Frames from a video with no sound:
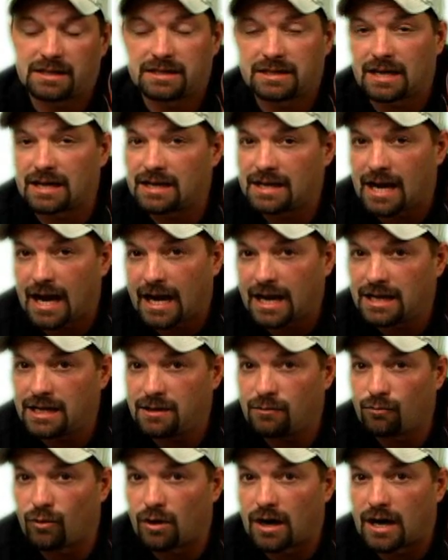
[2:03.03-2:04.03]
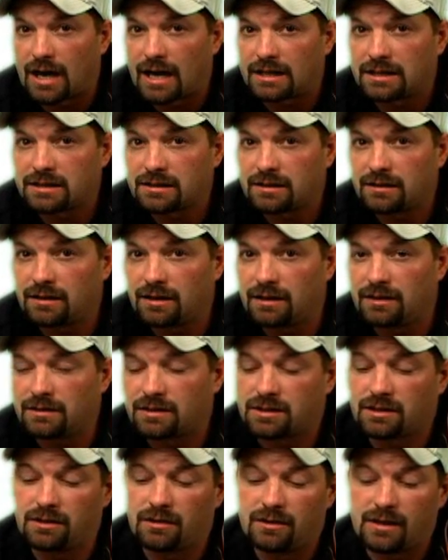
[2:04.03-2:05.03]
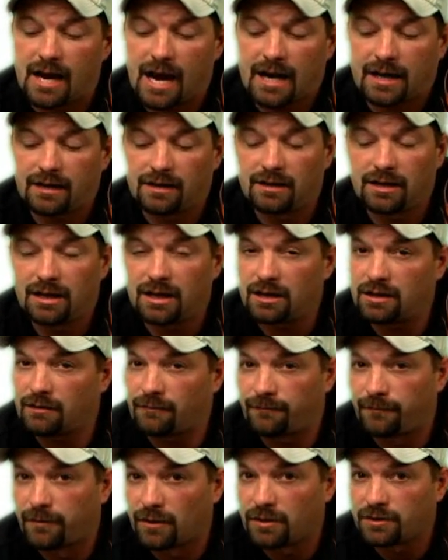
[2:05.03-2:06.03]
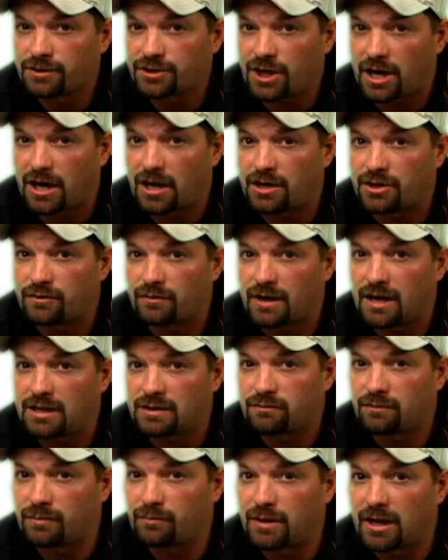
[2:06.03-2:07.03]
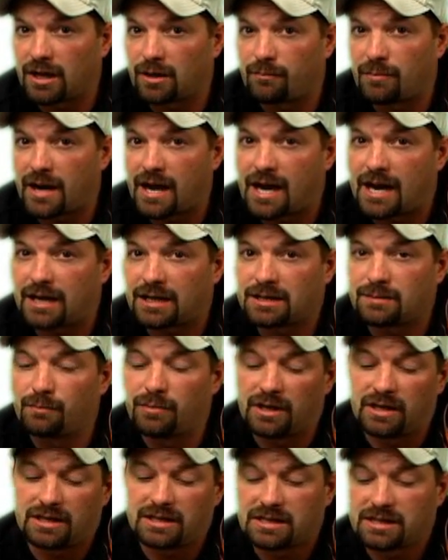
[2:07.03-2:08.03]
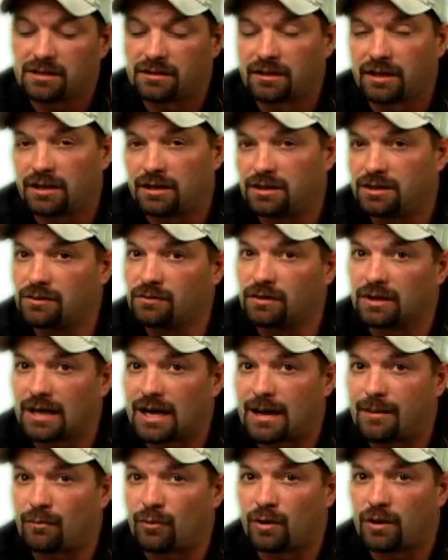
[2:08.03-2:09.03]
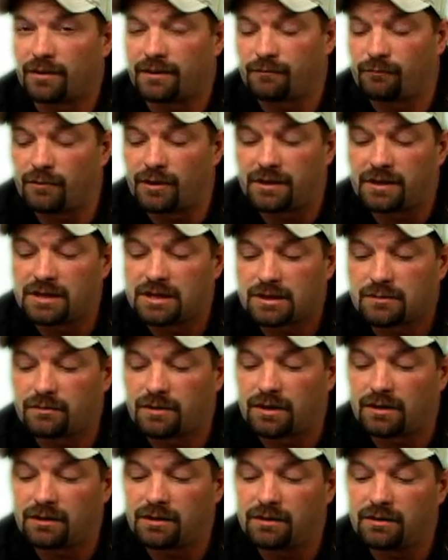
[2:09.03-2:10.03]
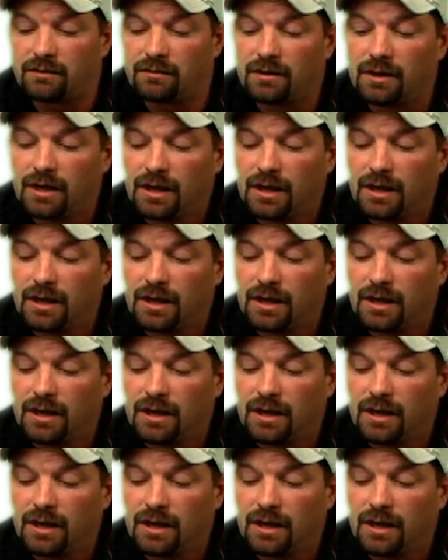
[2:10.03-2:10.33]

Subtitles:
It's at 90 watts. So you're not going to get your full charge rates with bigger packs, but it's still going to do a lot more than what this one will do.